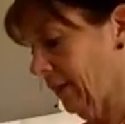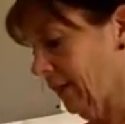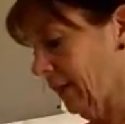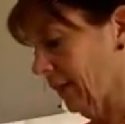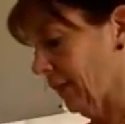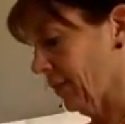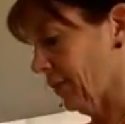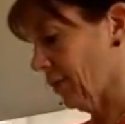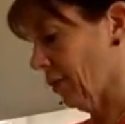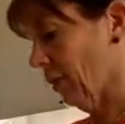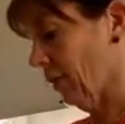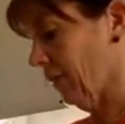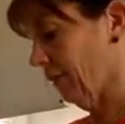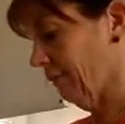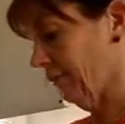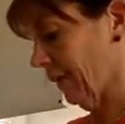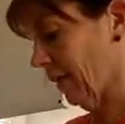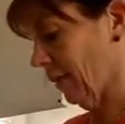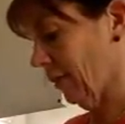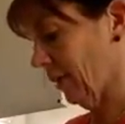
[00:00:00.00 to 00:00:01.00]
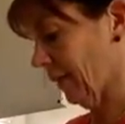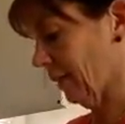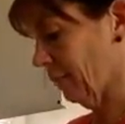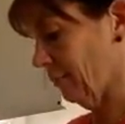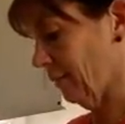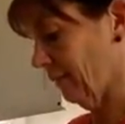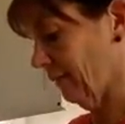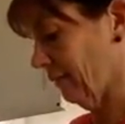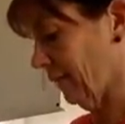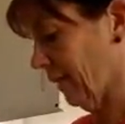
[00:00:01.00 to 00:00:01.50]
because cauliflower can
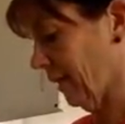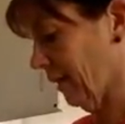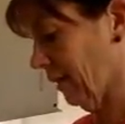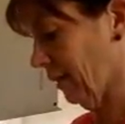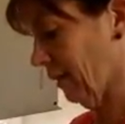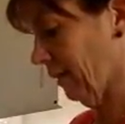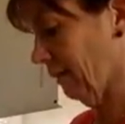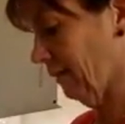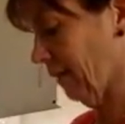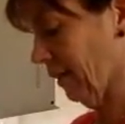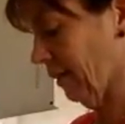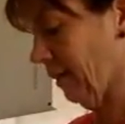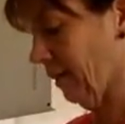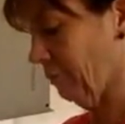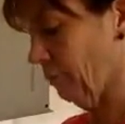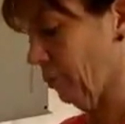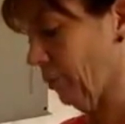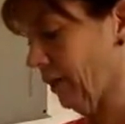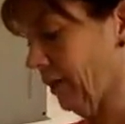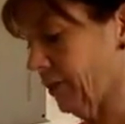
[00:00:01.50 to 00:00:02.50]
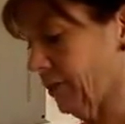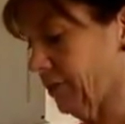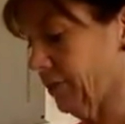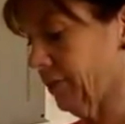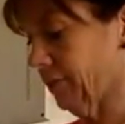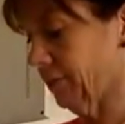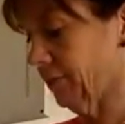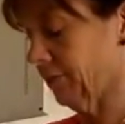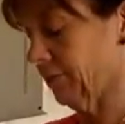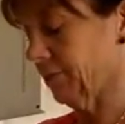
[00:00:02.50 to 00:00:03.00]
be very, very moist.
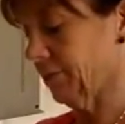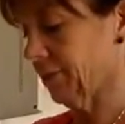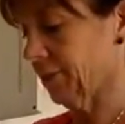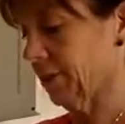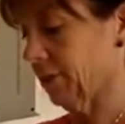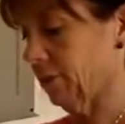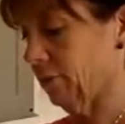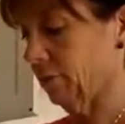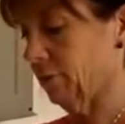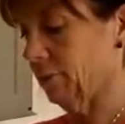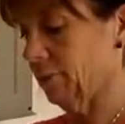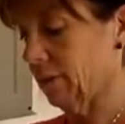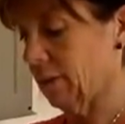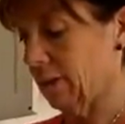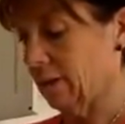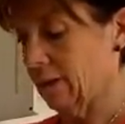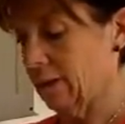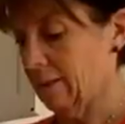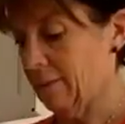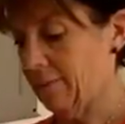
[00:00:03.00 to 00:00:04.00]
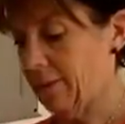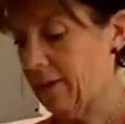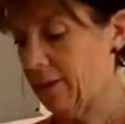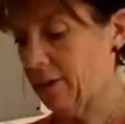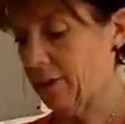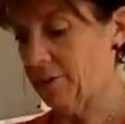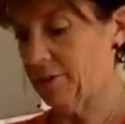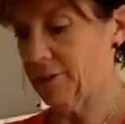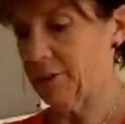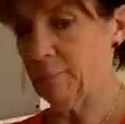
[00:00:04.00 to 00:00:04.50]
So
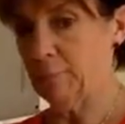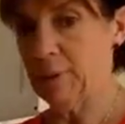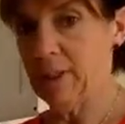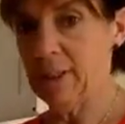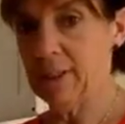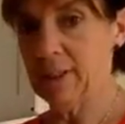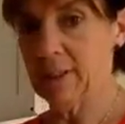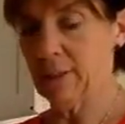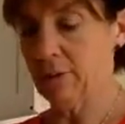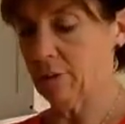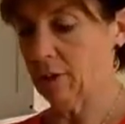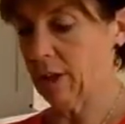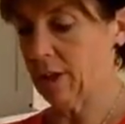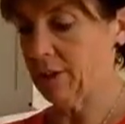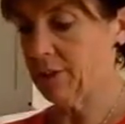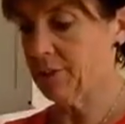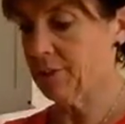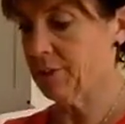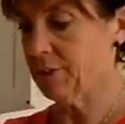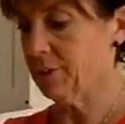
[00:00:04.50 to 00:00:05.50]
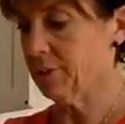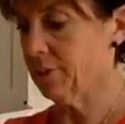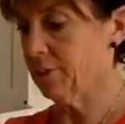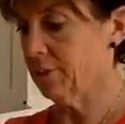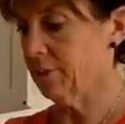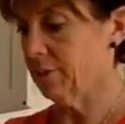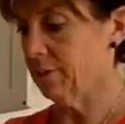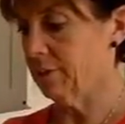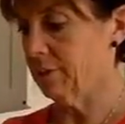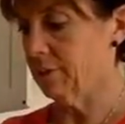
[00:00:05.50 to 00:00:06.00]
there's the pizza crust
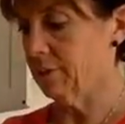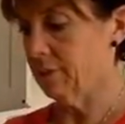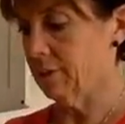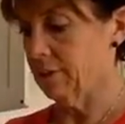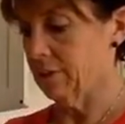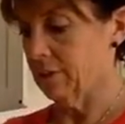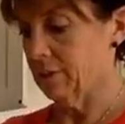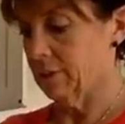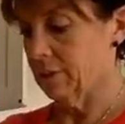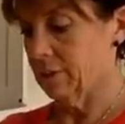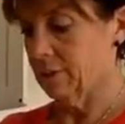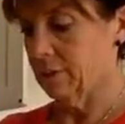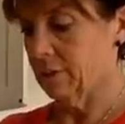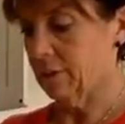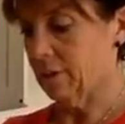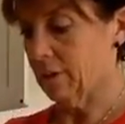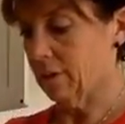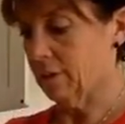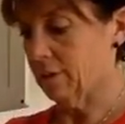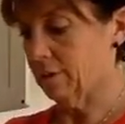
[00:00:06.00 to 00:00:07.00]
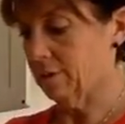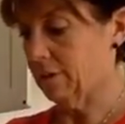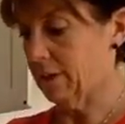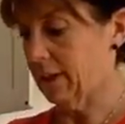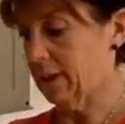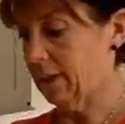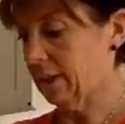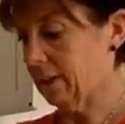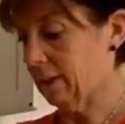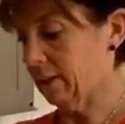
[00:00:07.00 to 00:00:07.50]
all
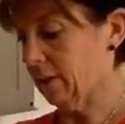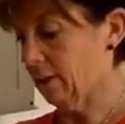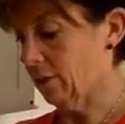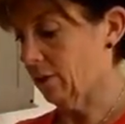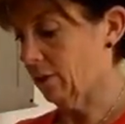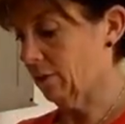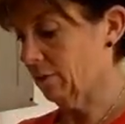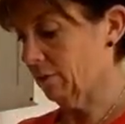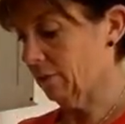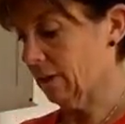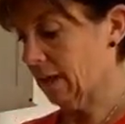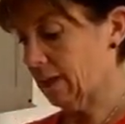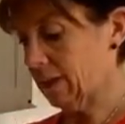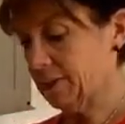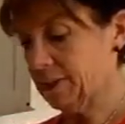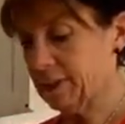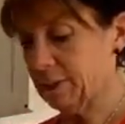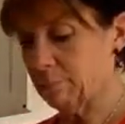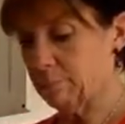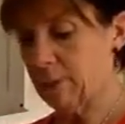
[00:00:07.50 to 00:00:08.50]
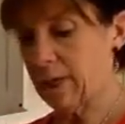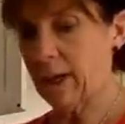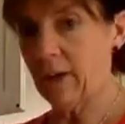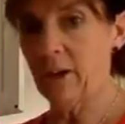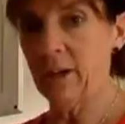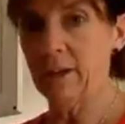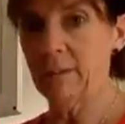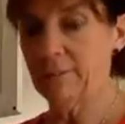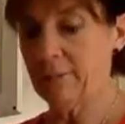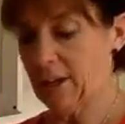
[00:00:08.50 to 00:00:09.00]
ready to go. And it's
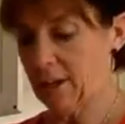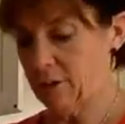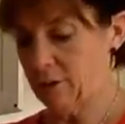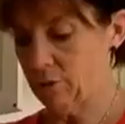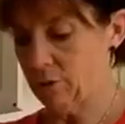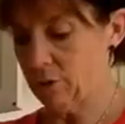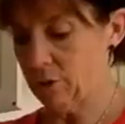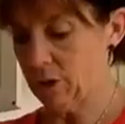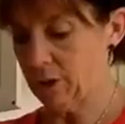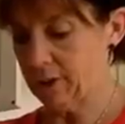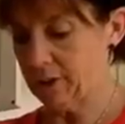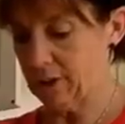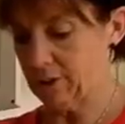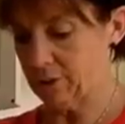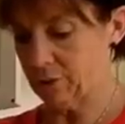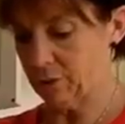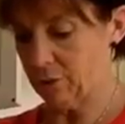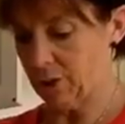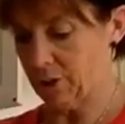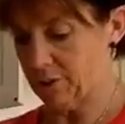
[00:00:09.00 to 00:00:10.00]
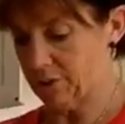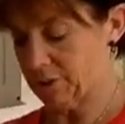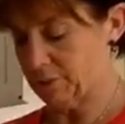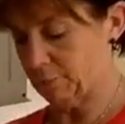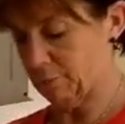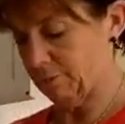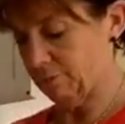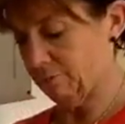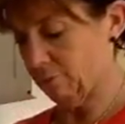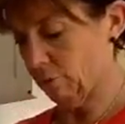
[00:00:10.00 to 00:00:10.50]
imperative that you cook this crust
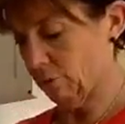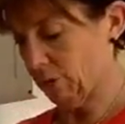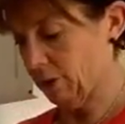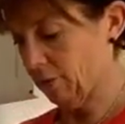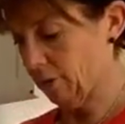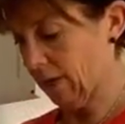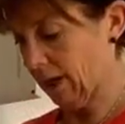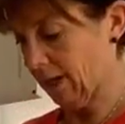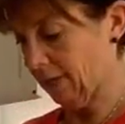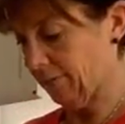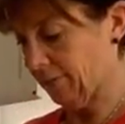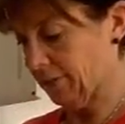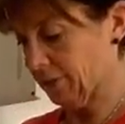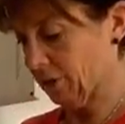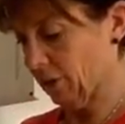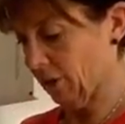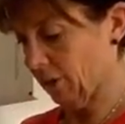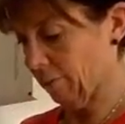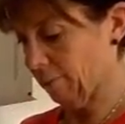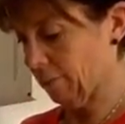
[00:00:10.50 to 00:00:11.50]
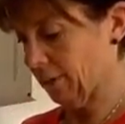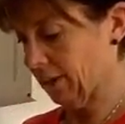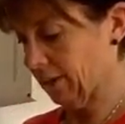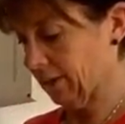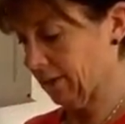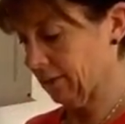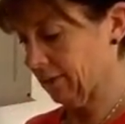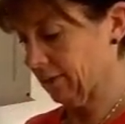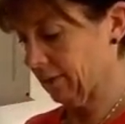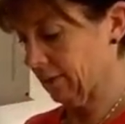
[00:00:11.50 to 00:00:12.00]
before you add the toppings